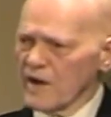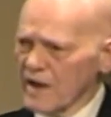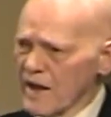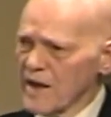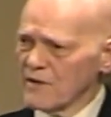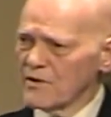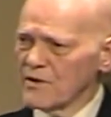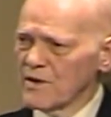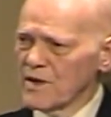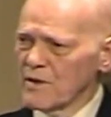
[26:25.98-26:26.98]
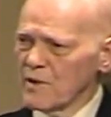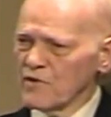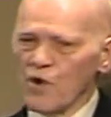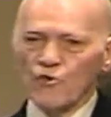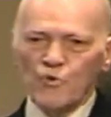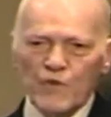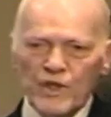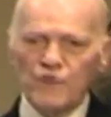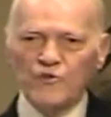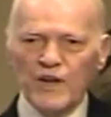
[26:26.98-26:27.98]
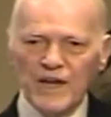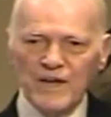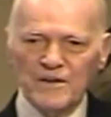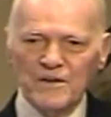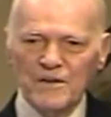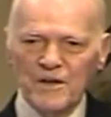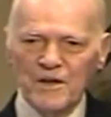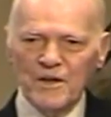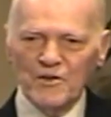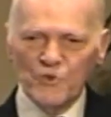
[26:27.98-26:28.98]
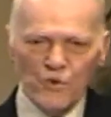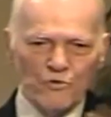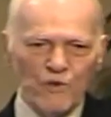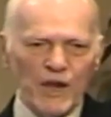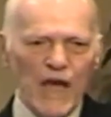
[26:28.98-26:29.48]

right hand, but he's also with us tonight. Two or three are